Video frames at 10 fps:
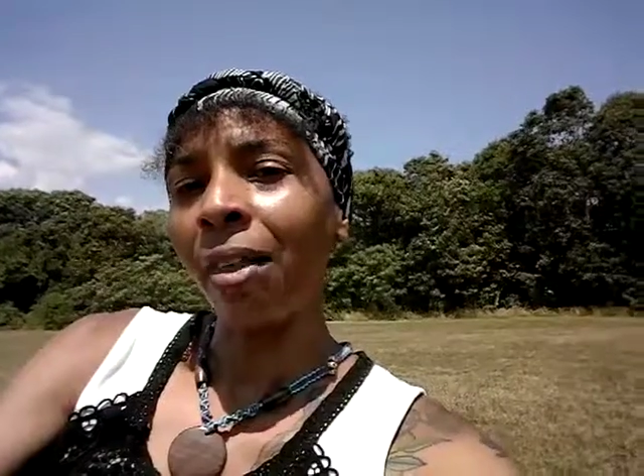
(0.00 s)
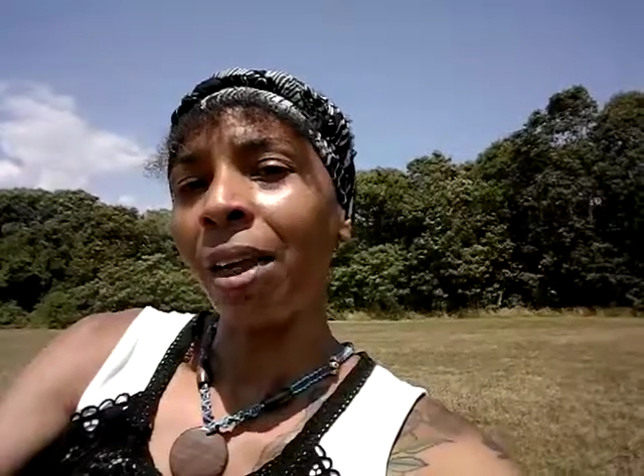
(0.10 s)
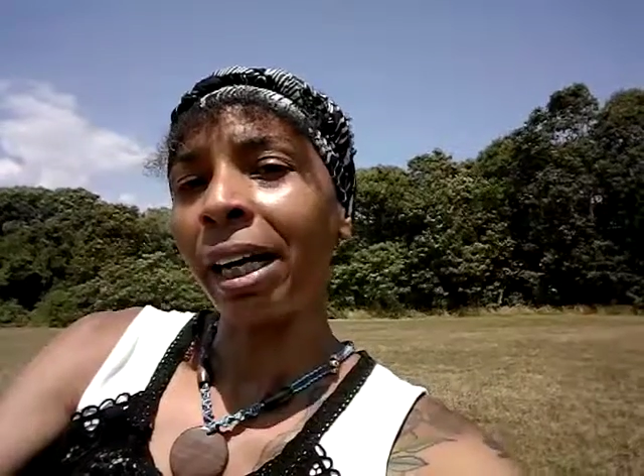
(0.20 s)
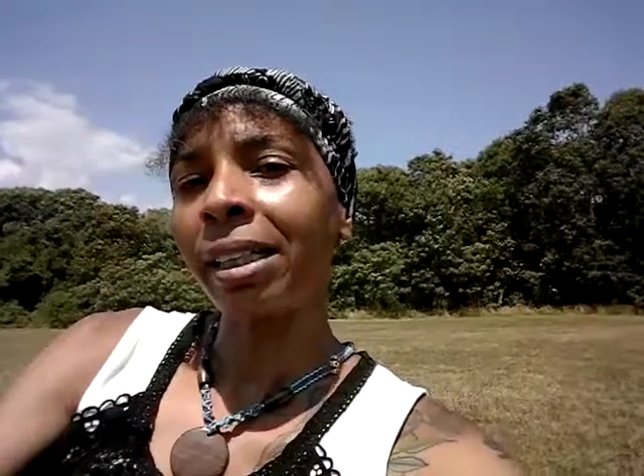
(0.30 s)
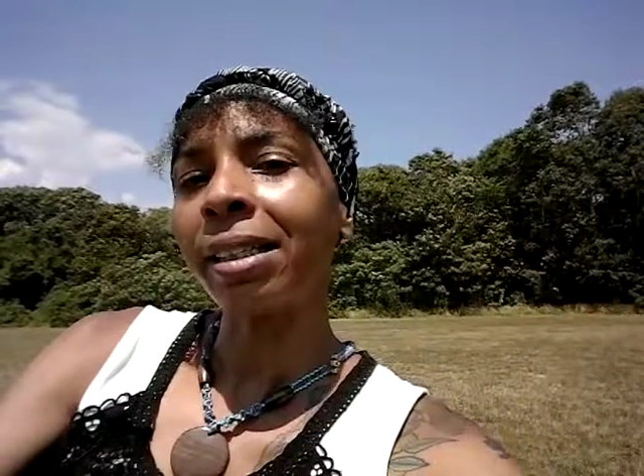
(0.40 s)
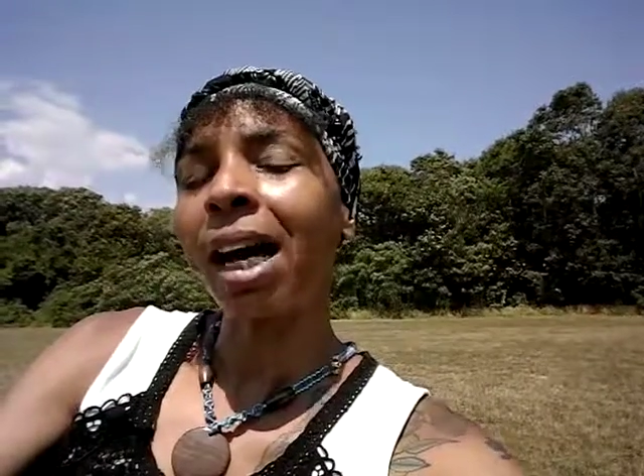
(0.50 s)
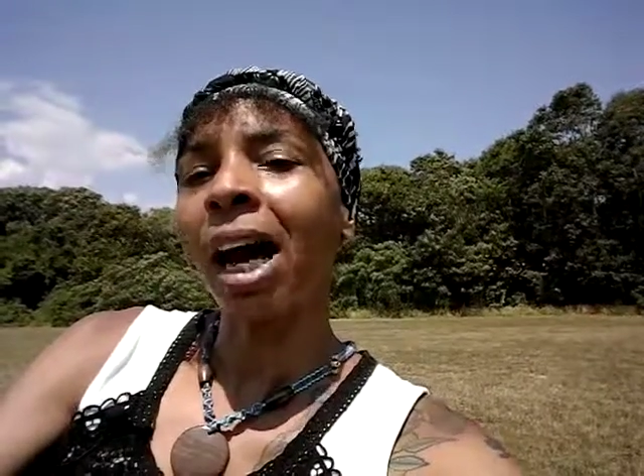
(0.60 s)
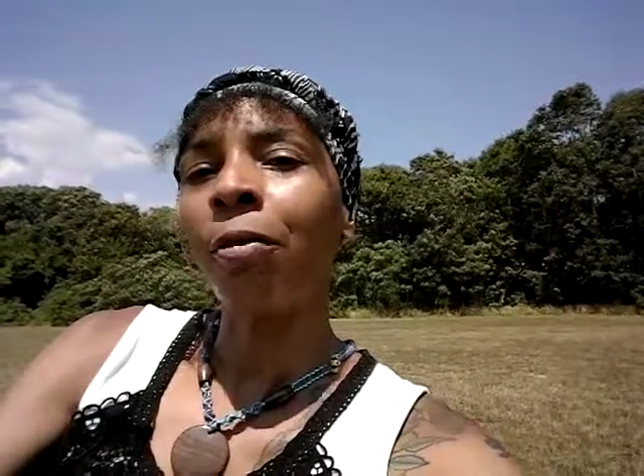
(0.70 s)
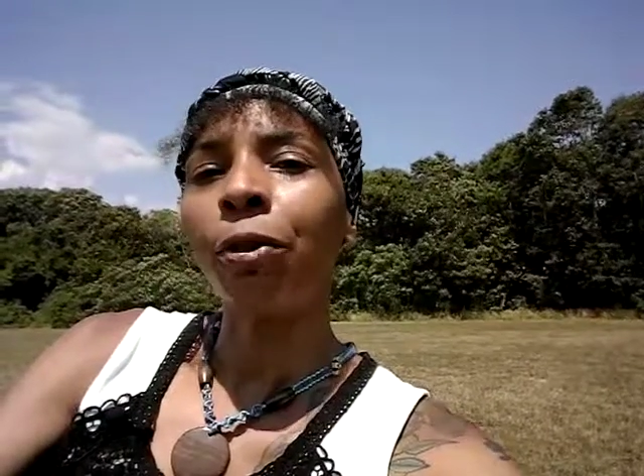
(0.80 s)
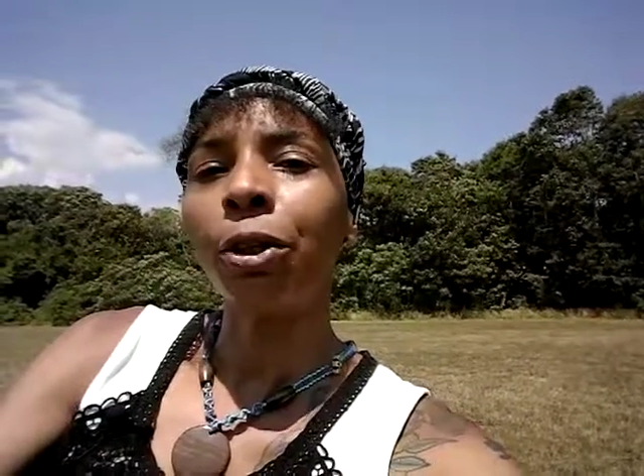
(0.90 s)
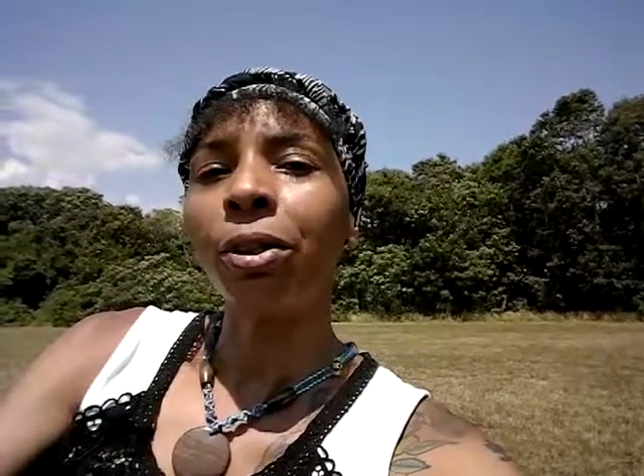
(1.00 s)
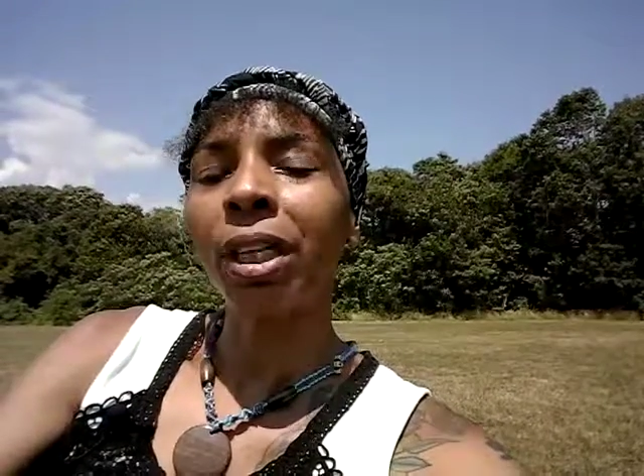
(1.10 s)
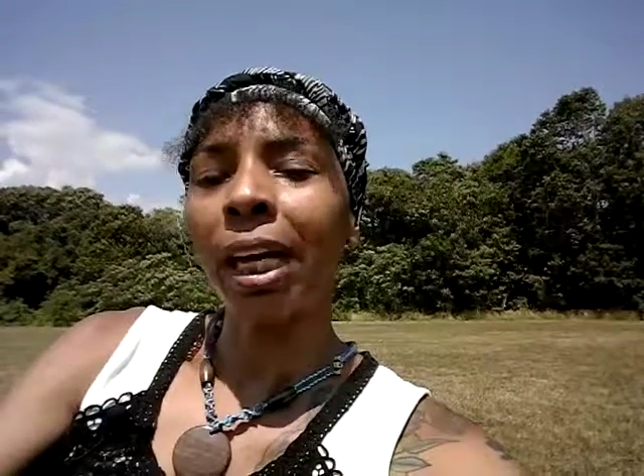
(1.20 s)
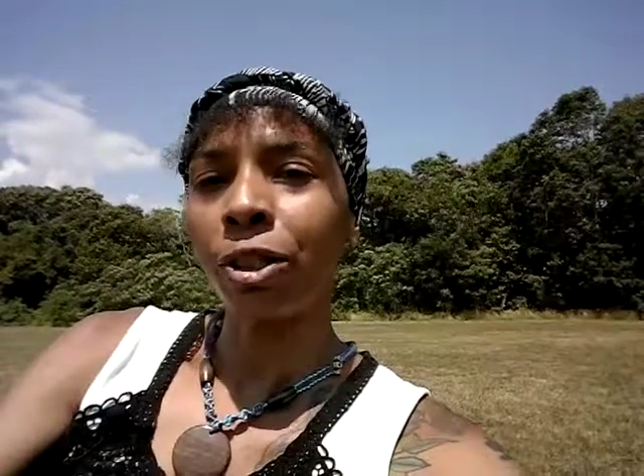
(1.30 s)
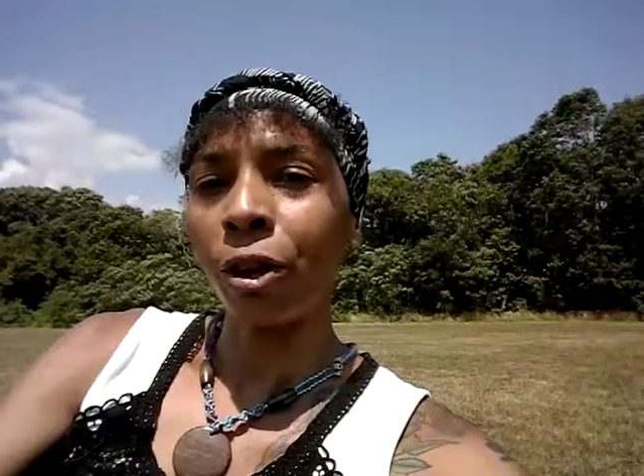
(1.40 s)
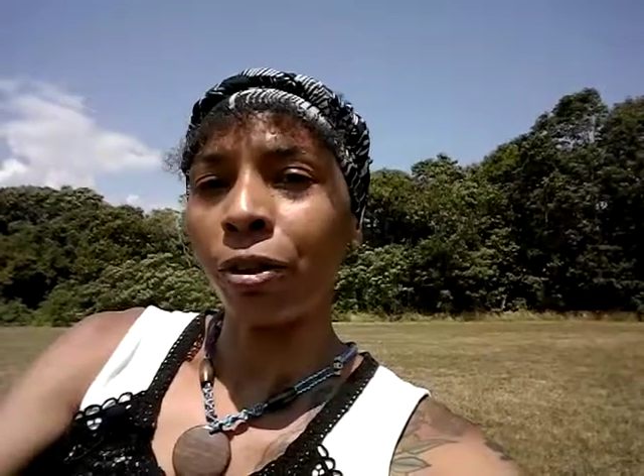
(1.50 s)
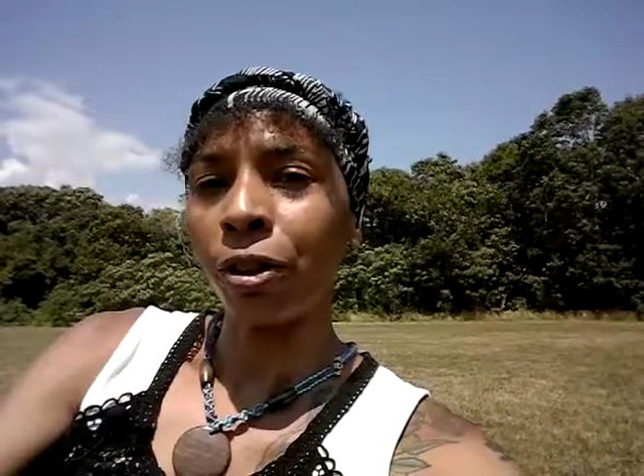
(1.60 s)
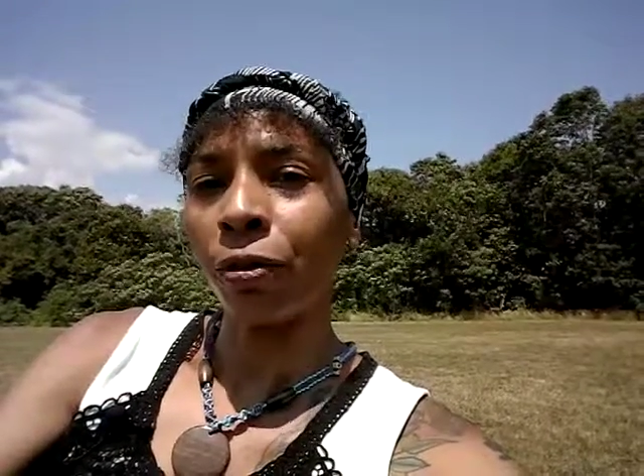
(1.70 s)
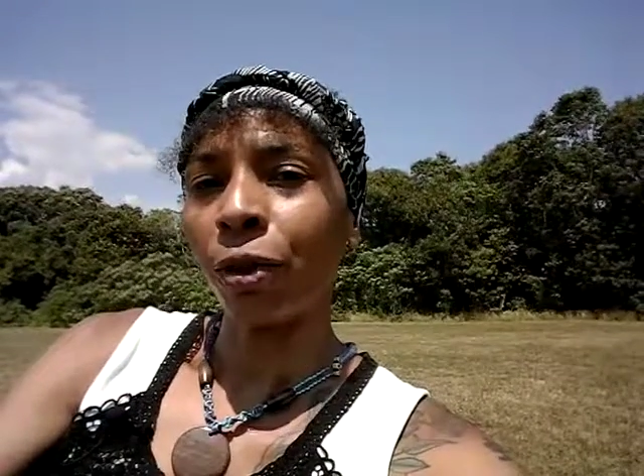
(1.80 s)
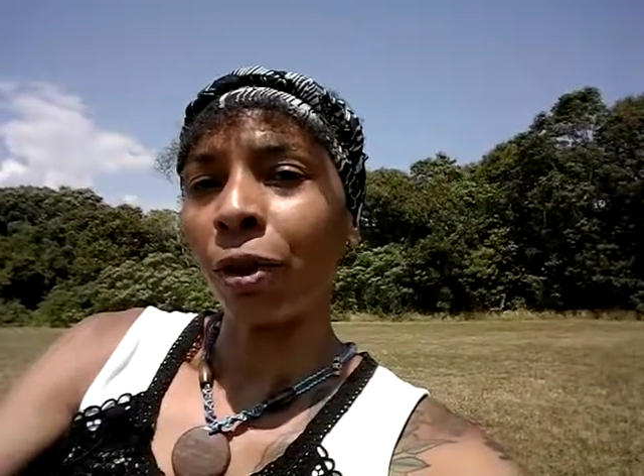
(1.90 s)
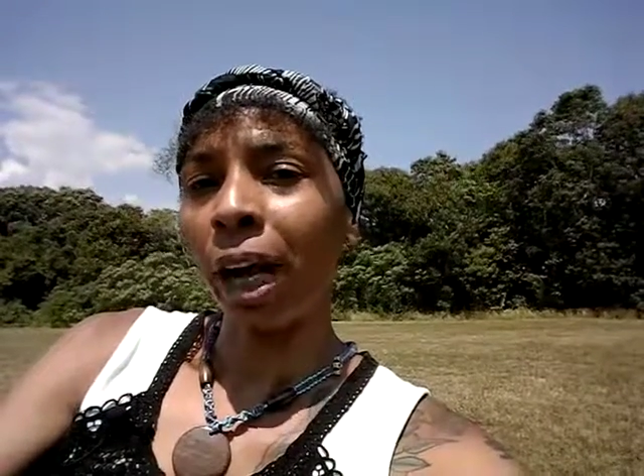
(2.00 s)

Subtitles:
that it's time for you to take charge of your